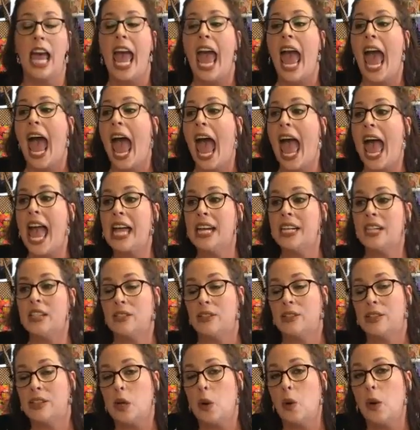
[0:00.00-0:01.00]
Yeah.
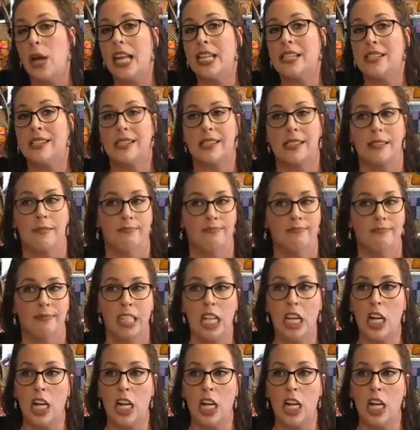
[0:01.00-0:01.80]
And so it's,